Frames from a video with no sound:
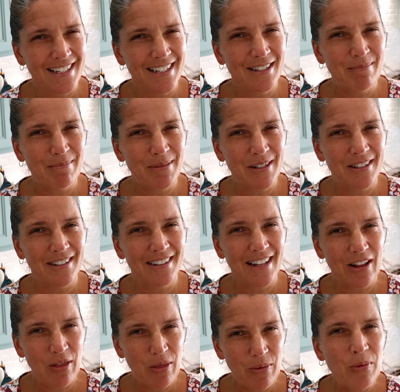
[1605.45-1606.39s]
Tastes a little
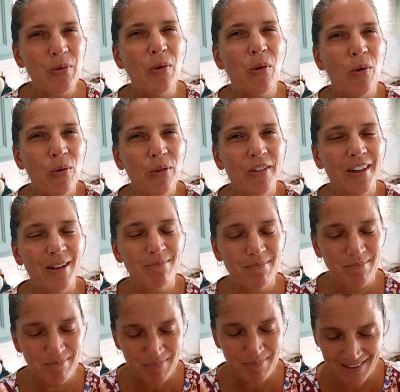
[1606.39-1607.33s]
burnt, like through the whole
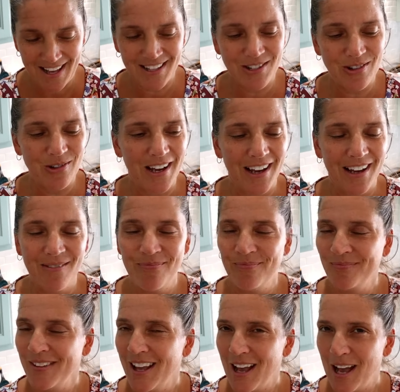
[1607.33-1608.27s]
thing, but that's
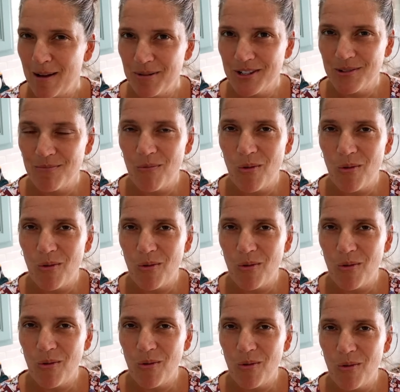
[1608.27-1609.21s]
okay. I put some.
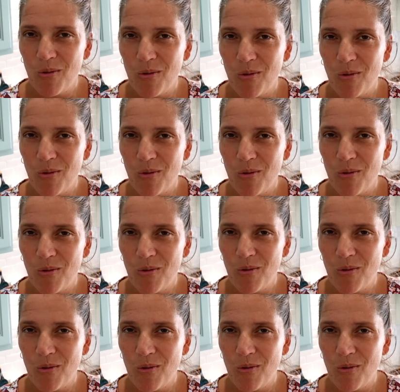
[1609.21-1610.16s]
That's okay. She put some
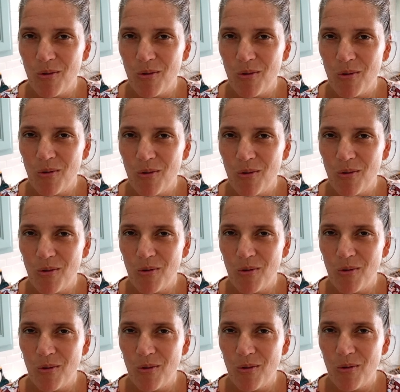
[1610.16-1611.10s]
water in it and she made
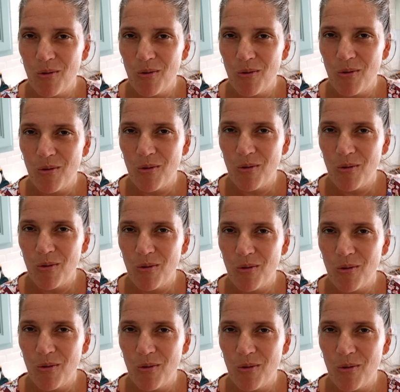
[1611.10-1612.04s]
the kids eat it
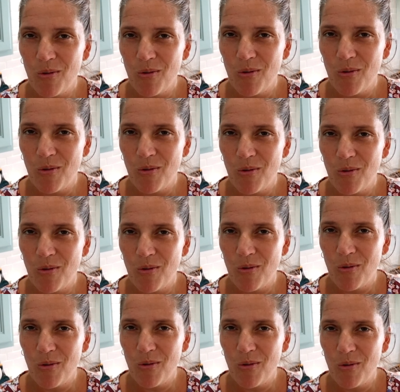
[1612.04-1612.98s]
anyway. It's good. It's
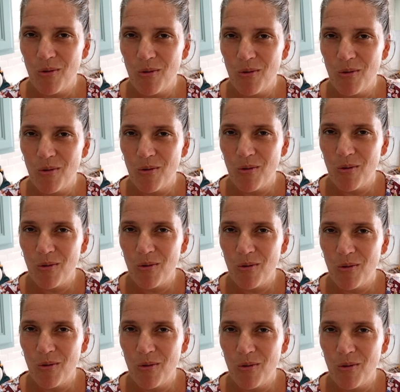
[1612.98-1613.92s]
great. It's
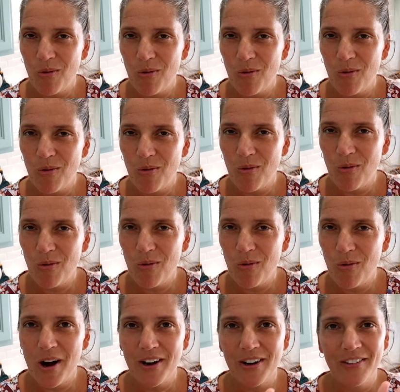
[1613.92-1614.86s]
delicious.
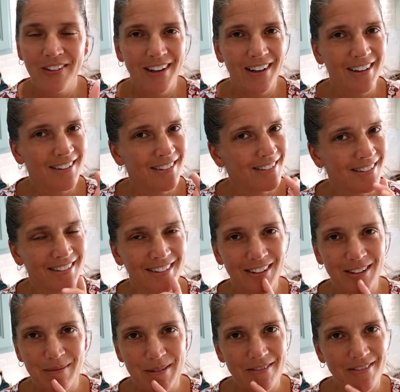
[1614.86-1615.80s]
Water in there,
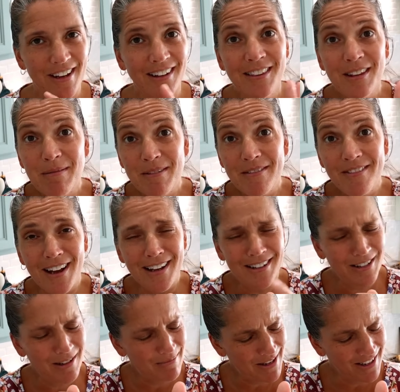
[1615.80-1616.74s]
they'll be fine. They'll be
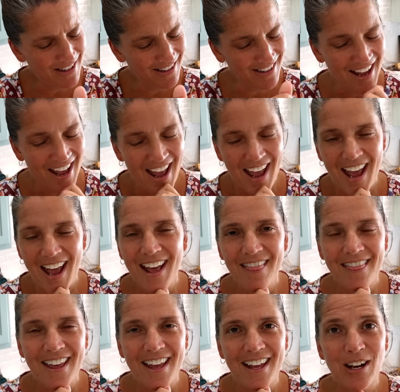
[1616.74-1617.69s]
fine. It'll be good.
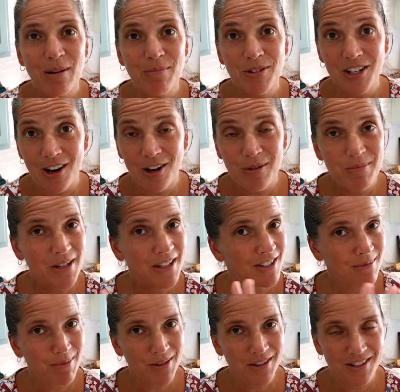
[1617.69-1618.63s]
And then um, taco
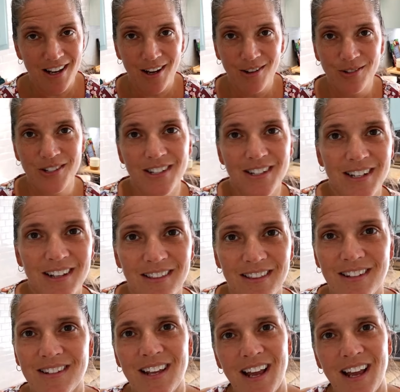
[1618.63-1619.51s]
meat, just put the taco seasoning in.